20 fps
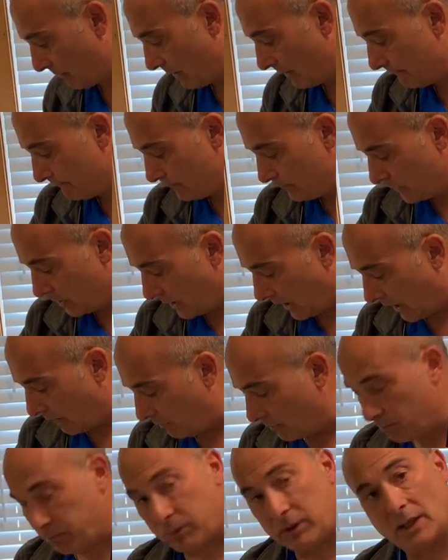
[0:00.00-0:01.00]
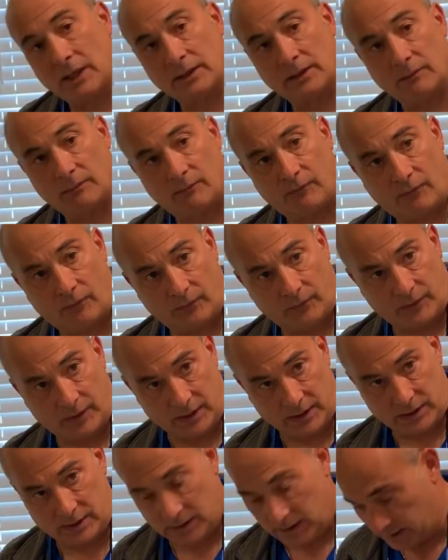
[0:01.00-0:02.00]
but I would plug
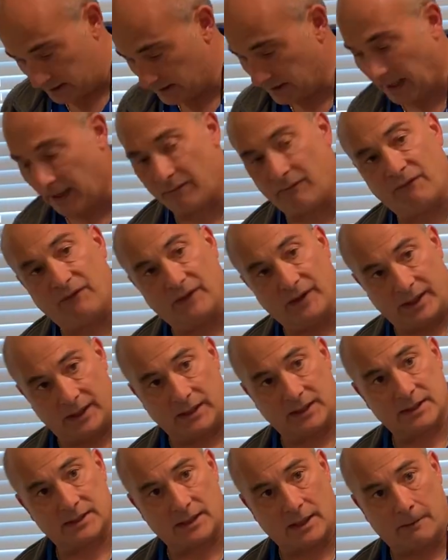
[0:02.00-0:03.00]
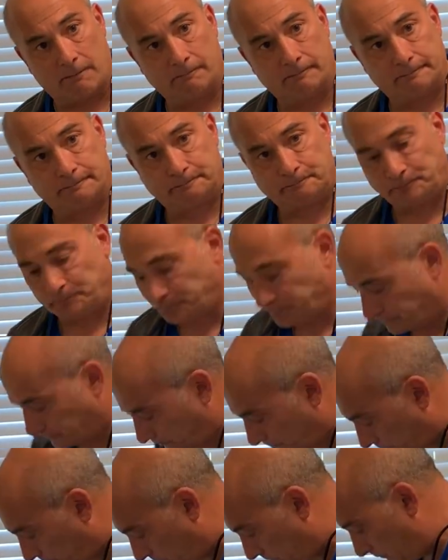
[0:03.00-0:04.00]
this and start filling this up.
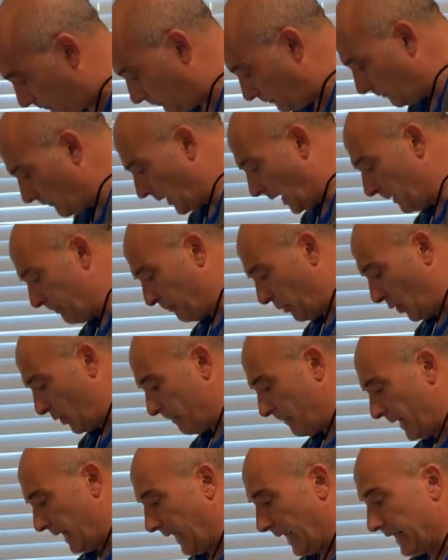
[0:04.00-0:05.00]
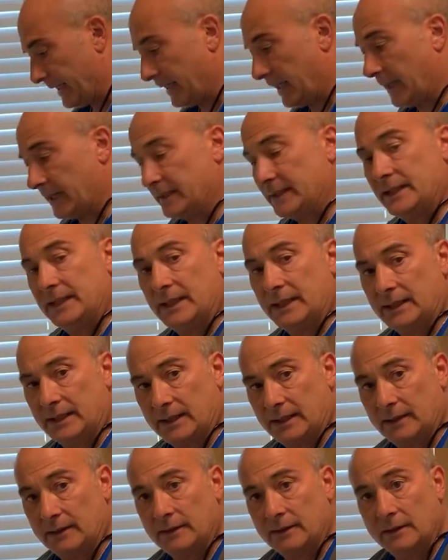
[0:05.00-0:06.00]
I'd poke my head underneath
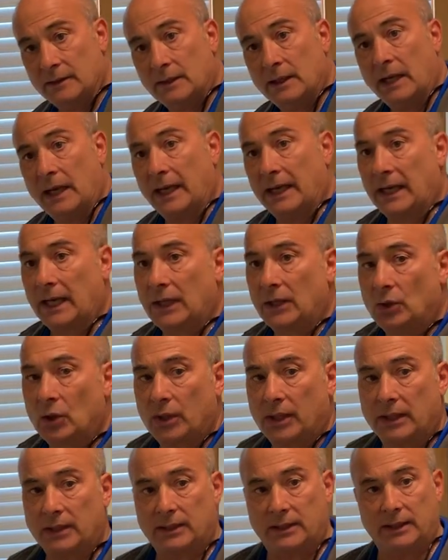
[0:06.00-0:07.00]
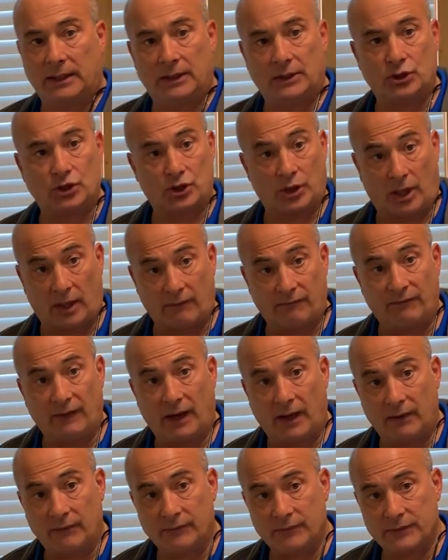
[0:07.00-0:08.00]
there and I'd look at the shut-off
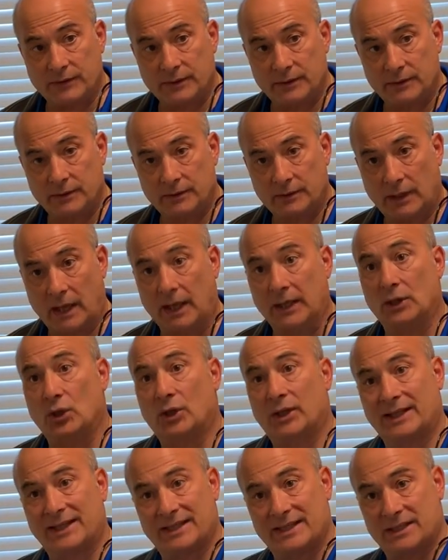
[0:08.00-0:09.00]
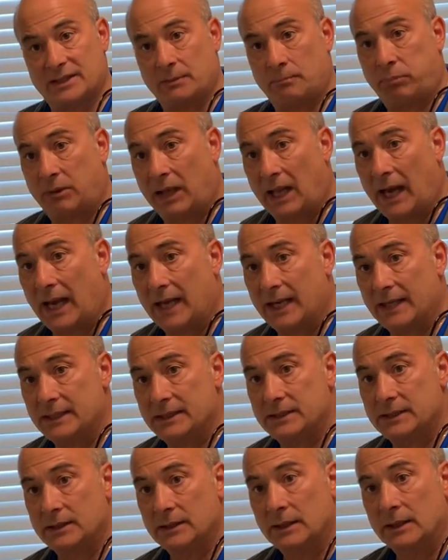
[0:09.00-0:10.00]
valves. I'd look at the
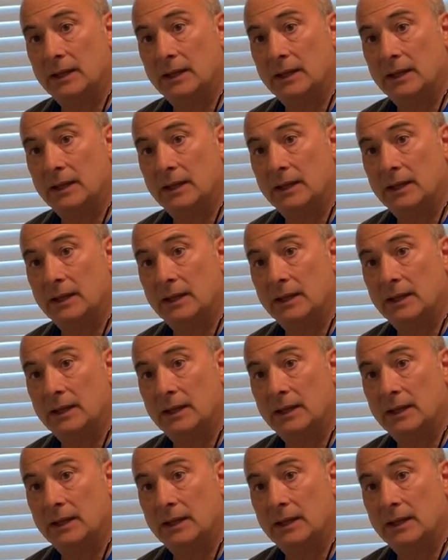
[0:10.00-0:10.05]
supplies